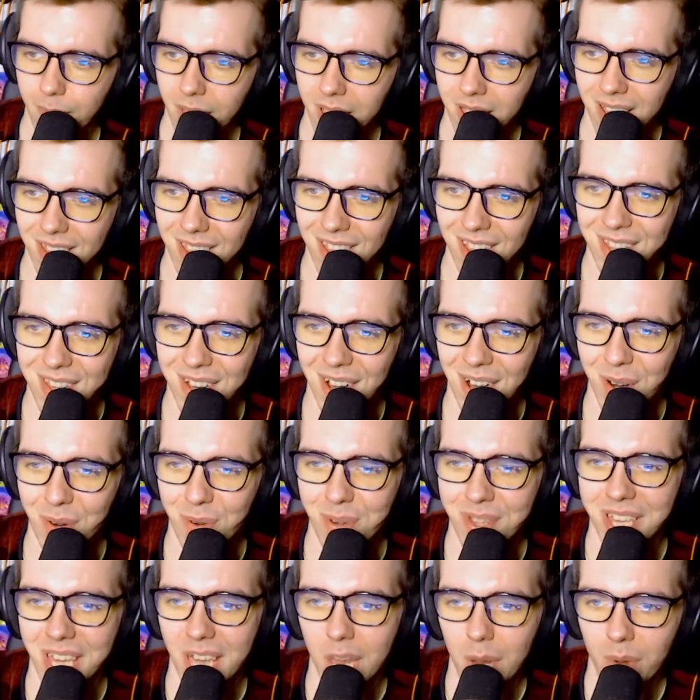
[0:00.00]
making the doc
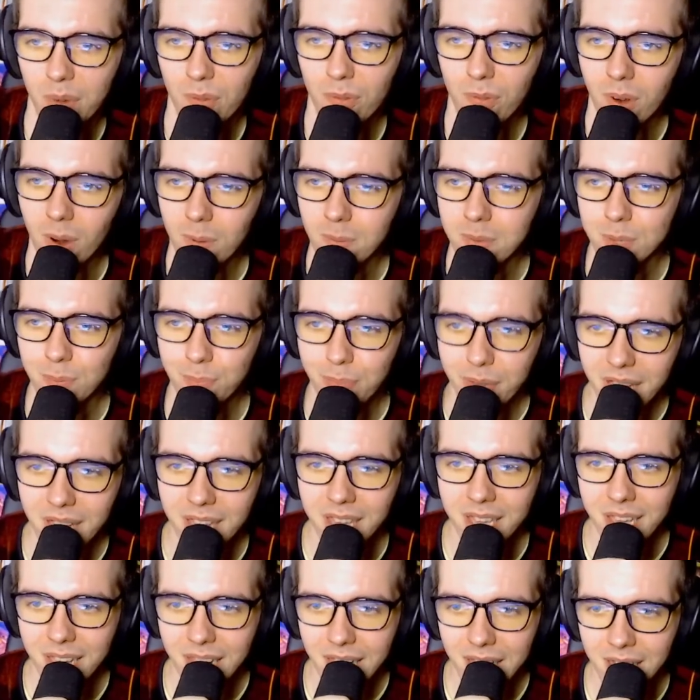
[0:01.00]
with Kiwi Farms
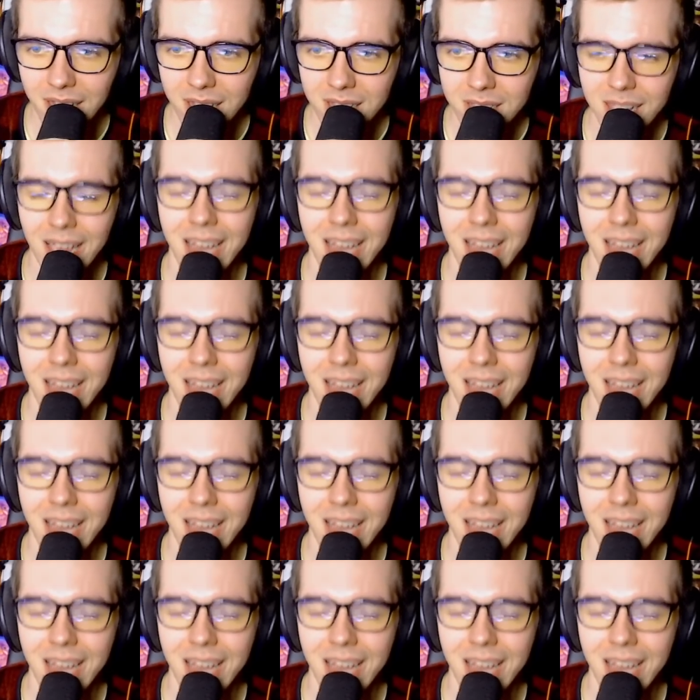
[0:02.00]
being yeeted?